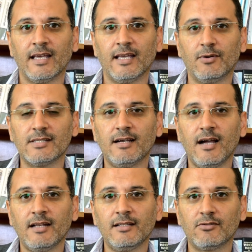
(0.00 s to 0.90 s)
He was
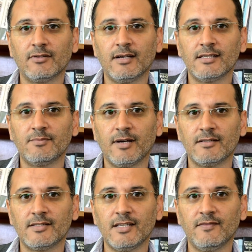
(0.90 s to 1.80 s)
highly recognized by
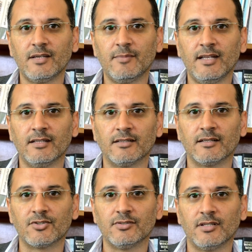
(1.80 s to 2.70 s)
receiving many
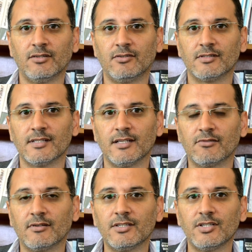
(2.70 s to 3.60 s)
international awards in
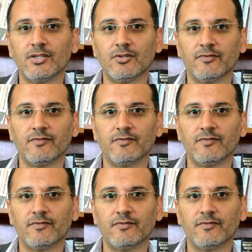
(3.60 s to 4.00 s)
recognition of